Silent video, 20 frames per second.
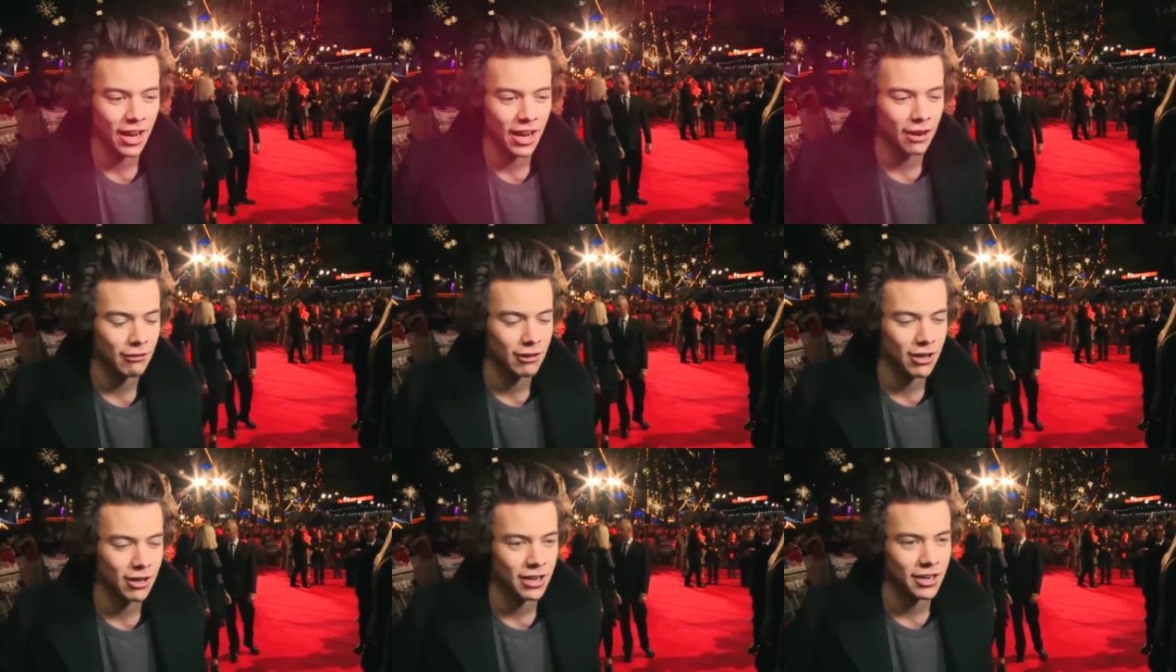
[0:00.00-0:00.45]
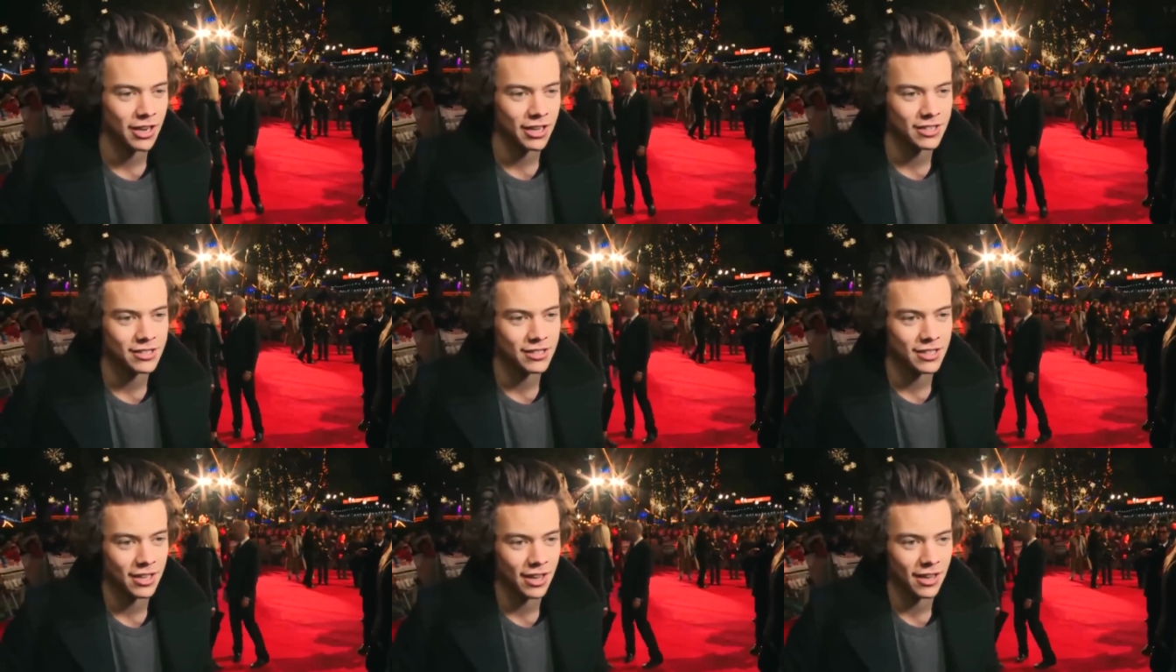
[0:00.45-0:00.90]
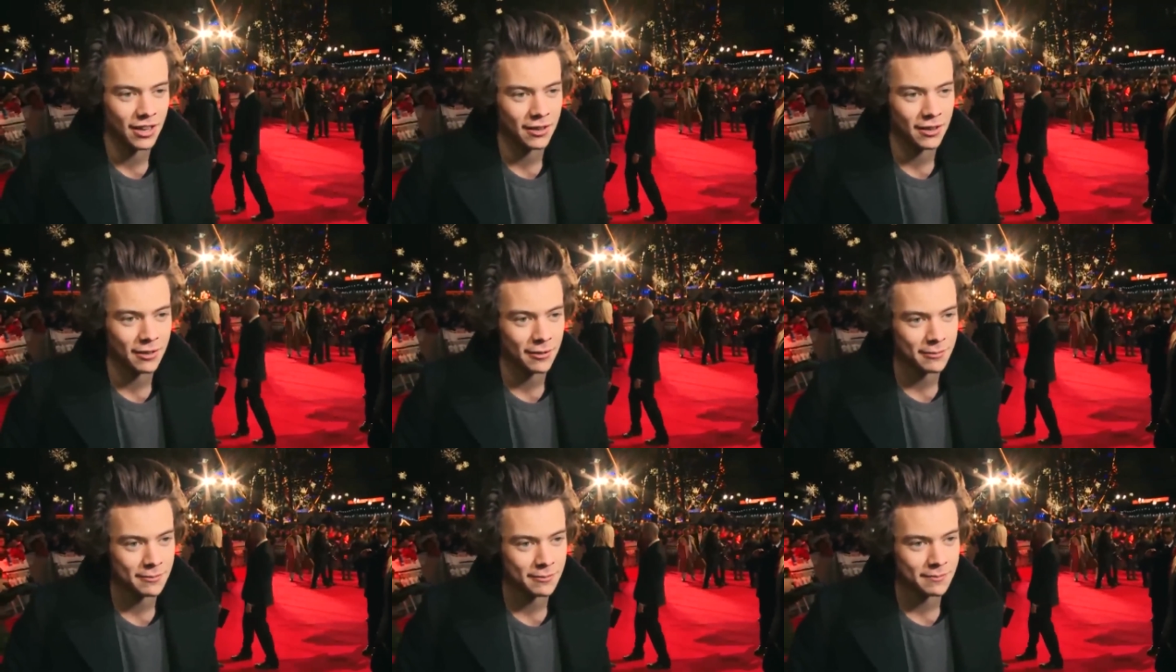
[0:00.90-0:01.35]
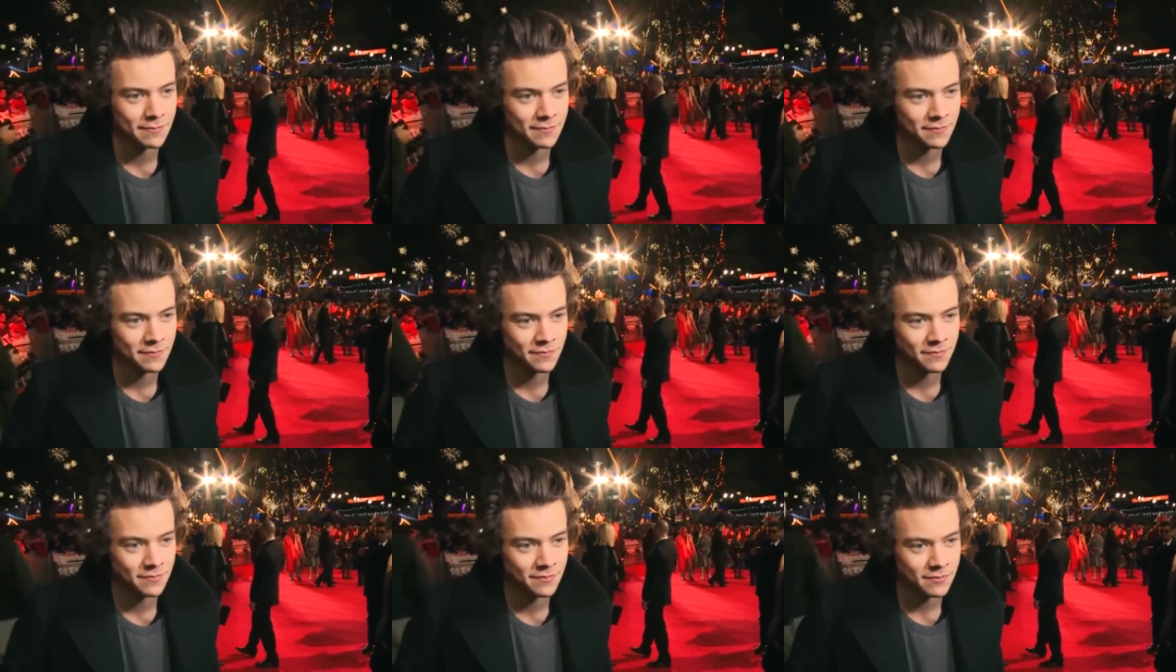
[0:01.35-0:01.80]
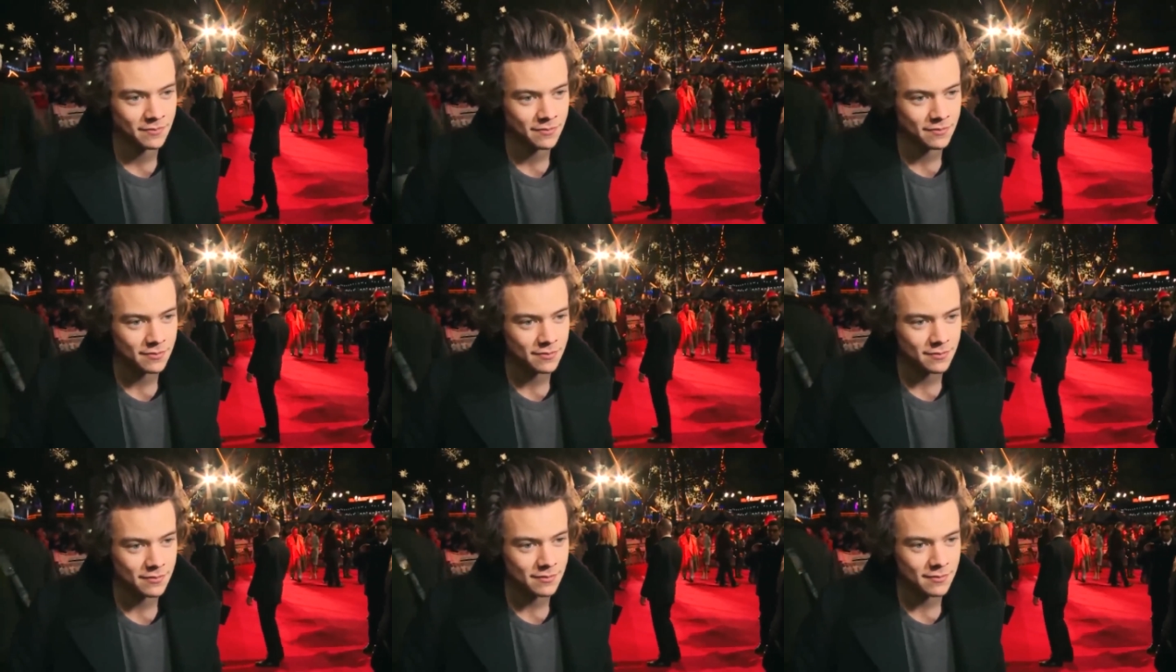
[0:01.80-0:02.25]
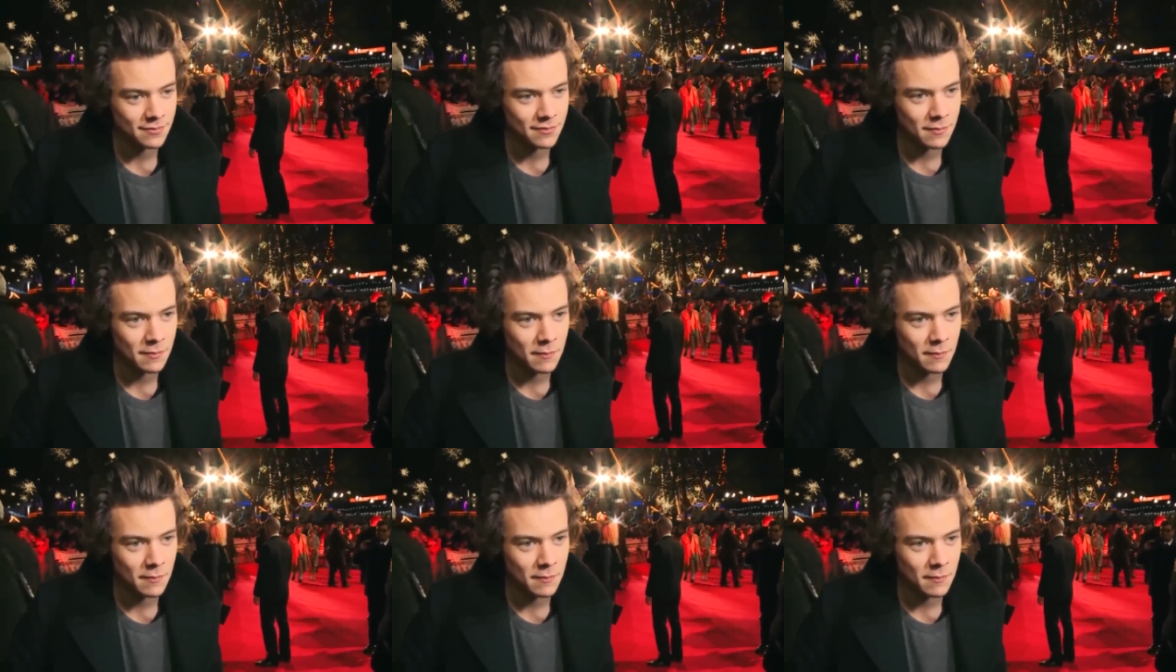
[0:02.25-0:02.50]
for his Love On Tour twenty twenty-two,